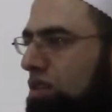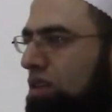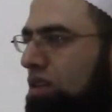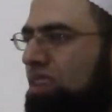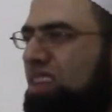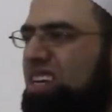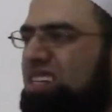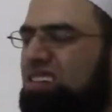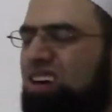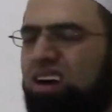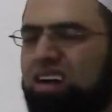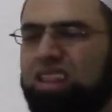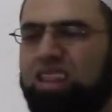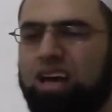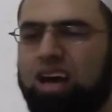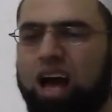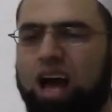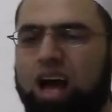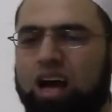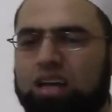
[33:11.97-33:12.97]
These are
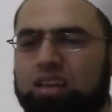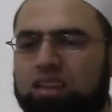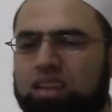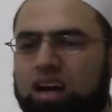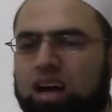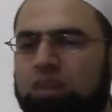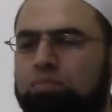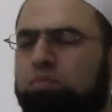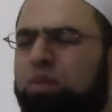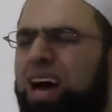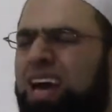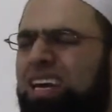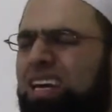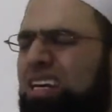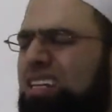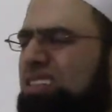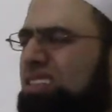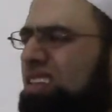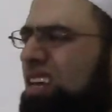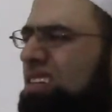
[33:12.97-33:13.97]
by
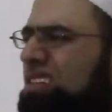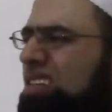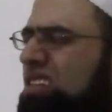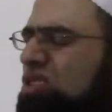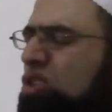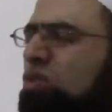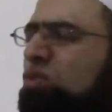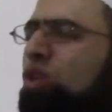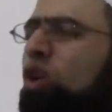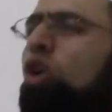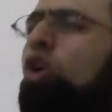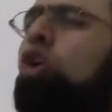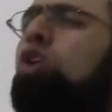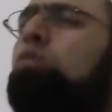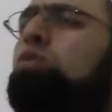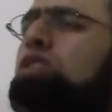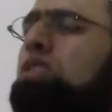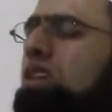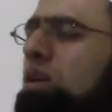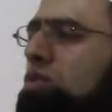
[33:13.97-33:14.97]
consensus of all
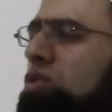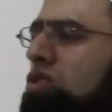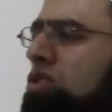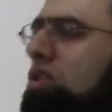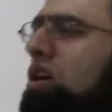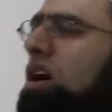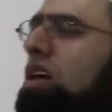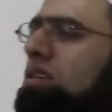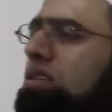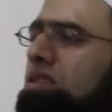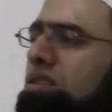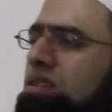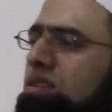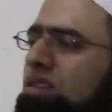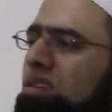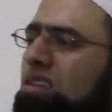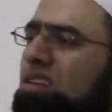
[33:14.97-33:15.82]
Muslim scholars,